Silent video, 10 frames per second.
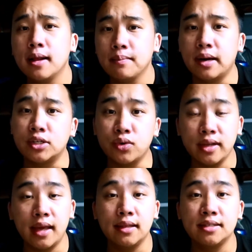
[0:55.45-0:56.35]
my
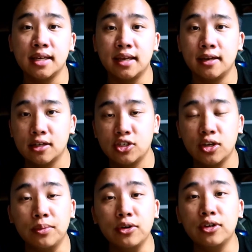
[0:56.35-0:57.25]
2018
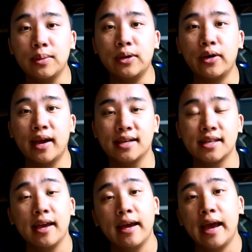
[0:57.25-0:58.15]
Subaru WRX.